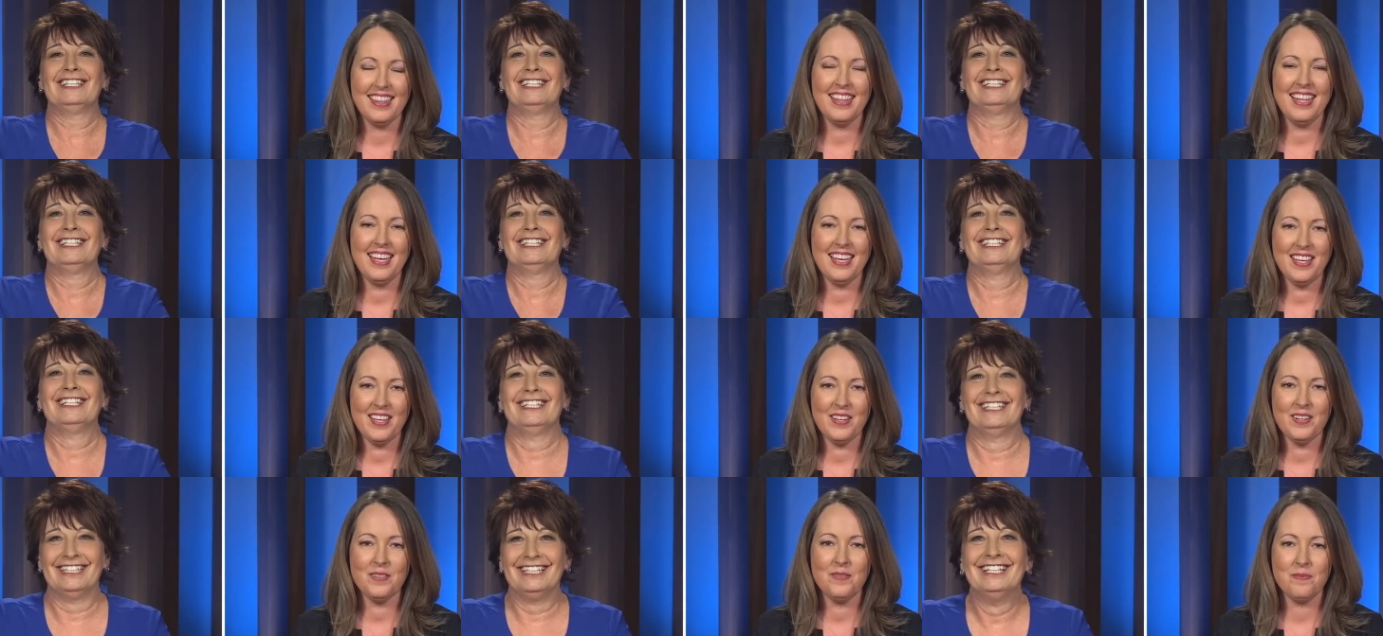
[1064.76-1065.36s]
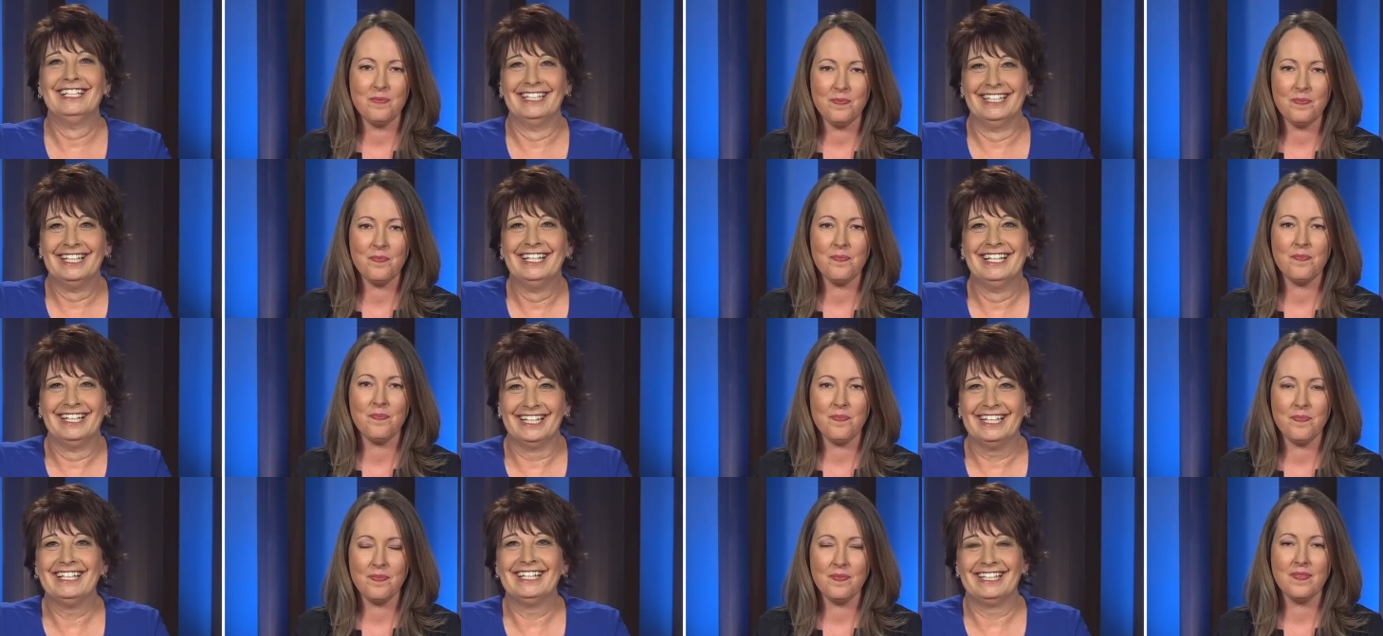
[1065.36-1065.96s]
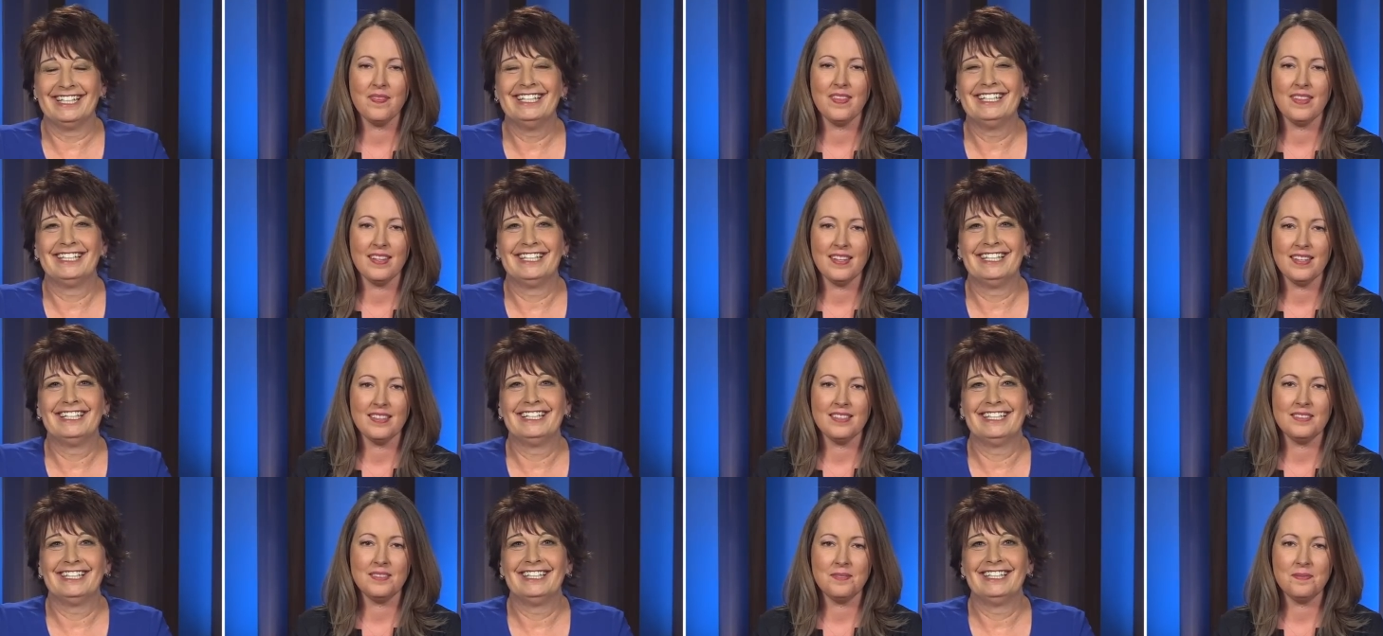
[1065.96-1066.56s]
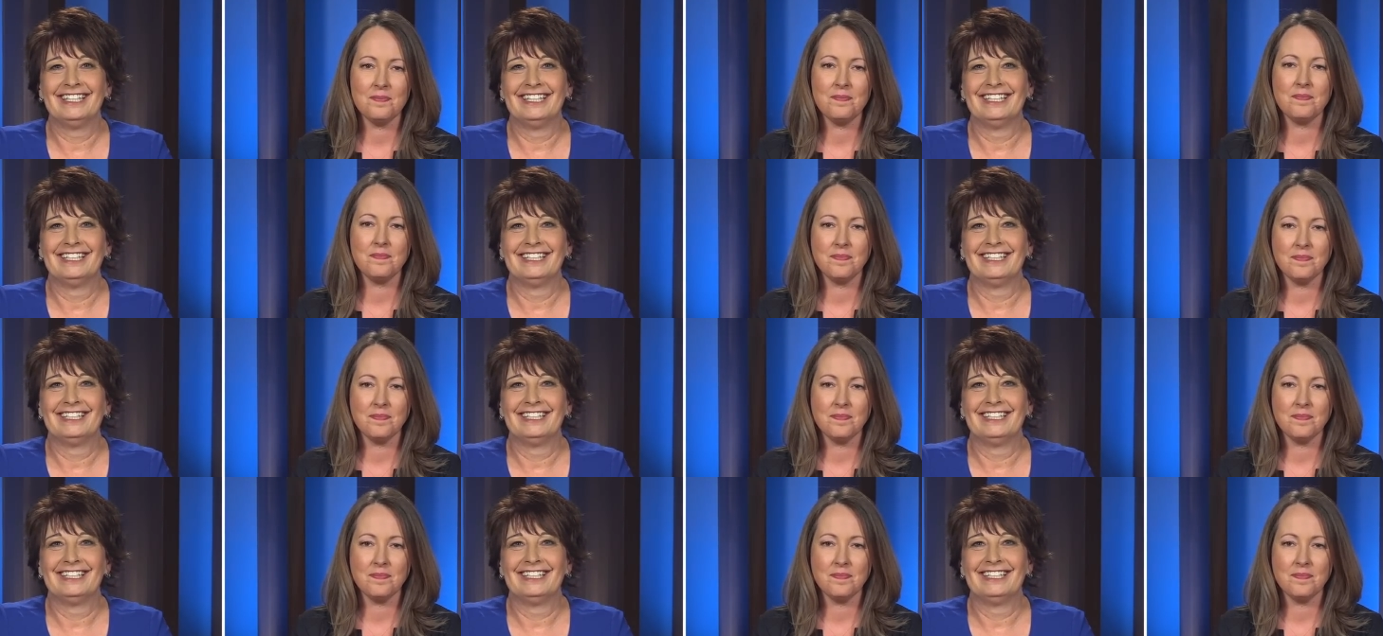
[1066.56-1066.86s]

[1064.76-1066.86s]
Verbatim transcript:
Speaker 1: Thank you. You didn't win the ten thousand dollars this